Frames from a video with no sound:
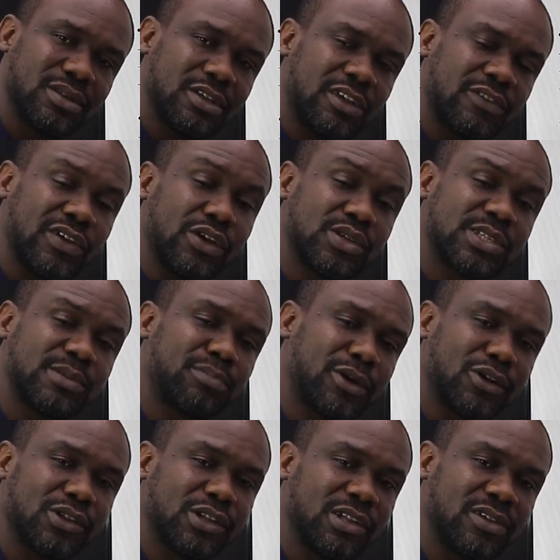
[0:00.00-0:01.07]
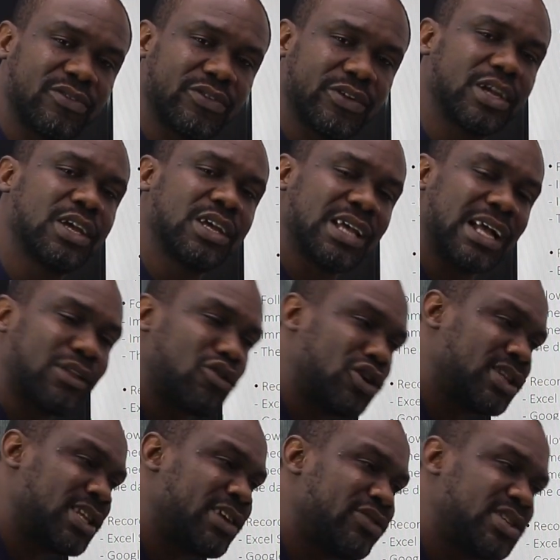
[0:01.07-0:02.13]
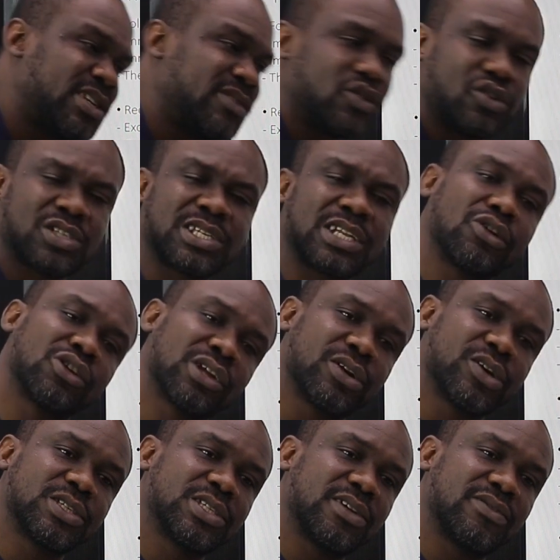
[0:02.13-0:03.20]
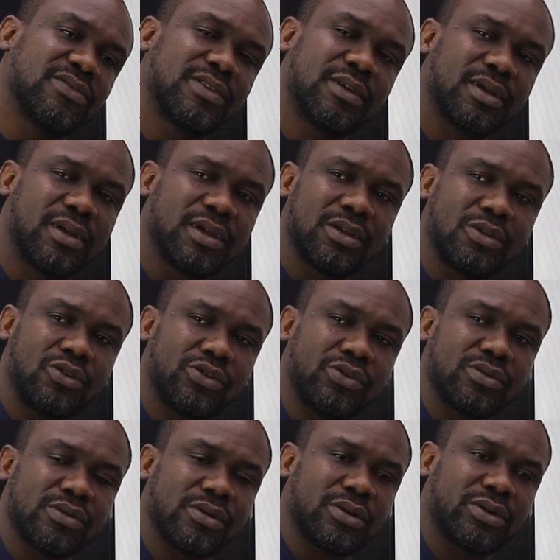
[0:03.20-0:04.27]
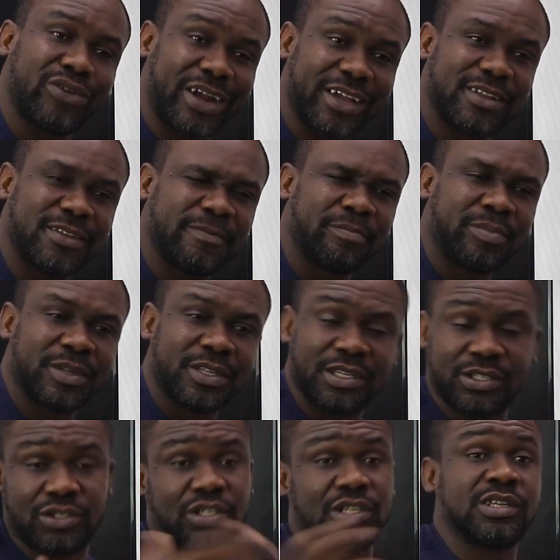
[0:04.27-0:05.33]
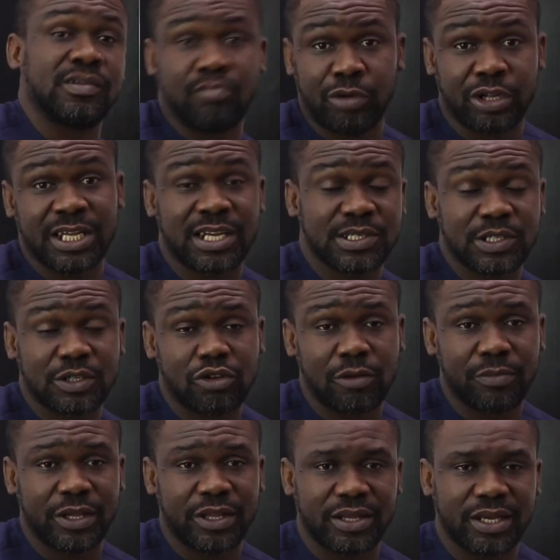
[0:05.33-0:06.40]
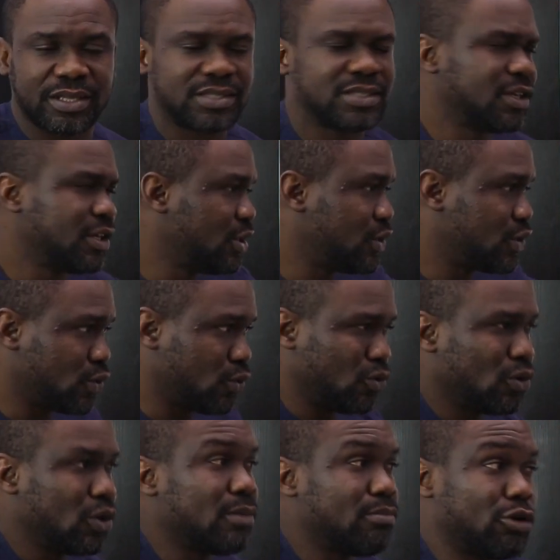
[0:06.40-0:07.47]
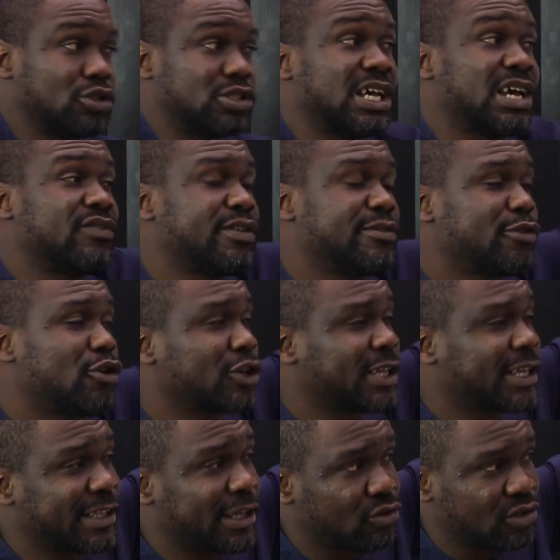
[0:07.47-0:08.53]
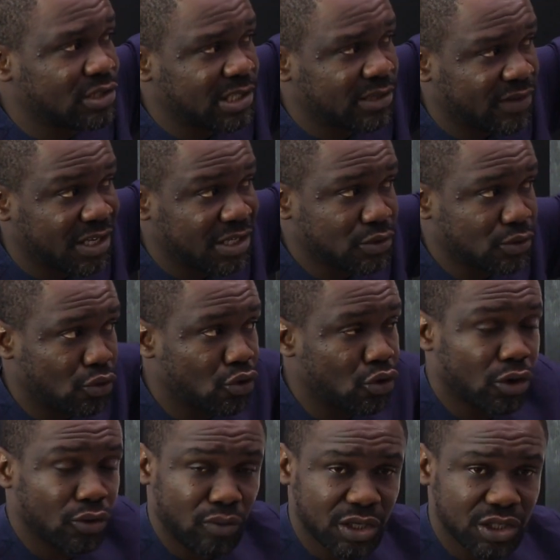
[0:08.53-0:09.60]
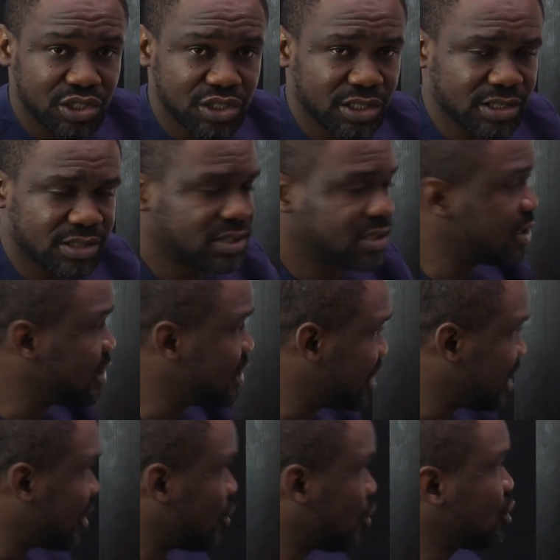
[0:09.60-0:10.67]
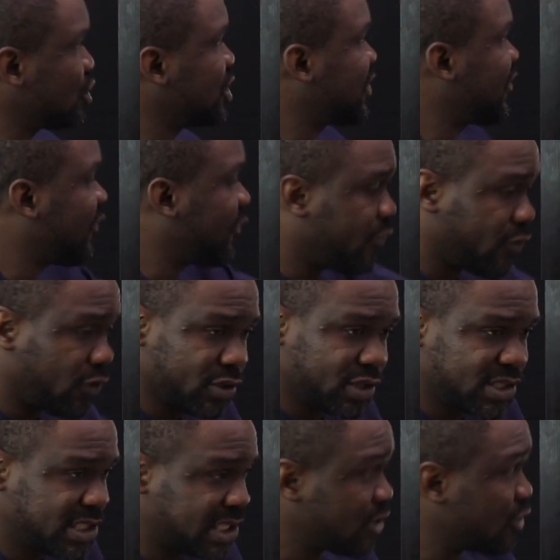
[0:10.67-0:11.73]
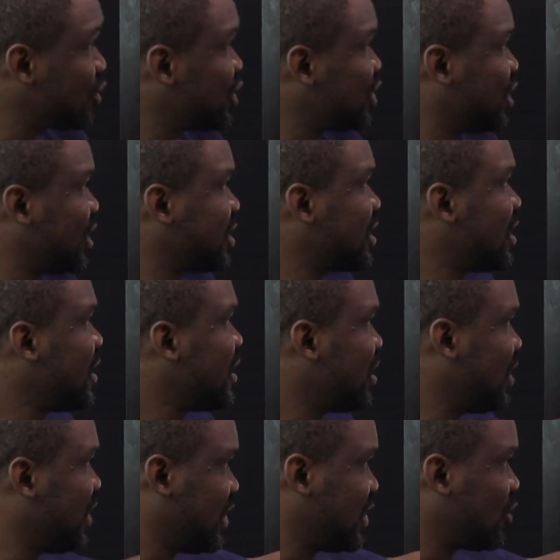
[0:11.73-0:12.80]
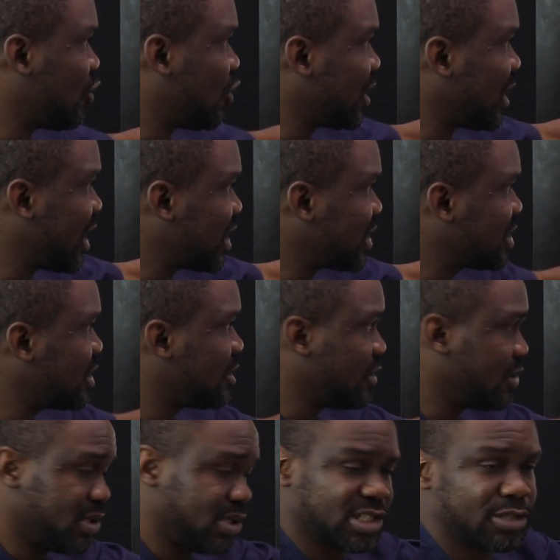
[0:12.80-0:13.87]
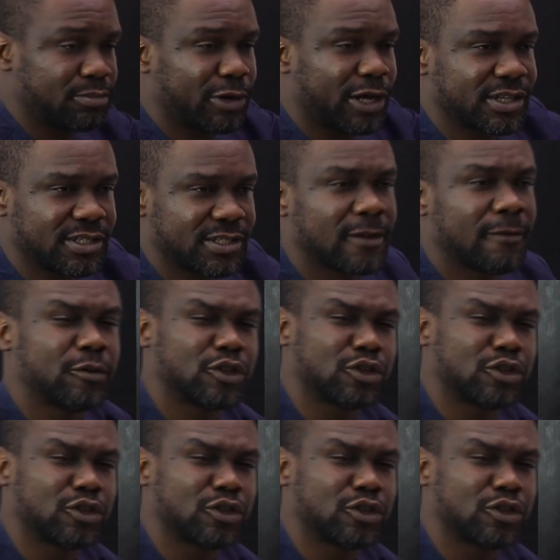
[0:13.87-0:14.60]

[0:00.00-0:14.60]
If you're using pay on delivery, an order received is just an order received, right? Money hasn't come in yet. So, but every order that you receive has to go on one sheet. Now, on the second sheet is orders dispatched.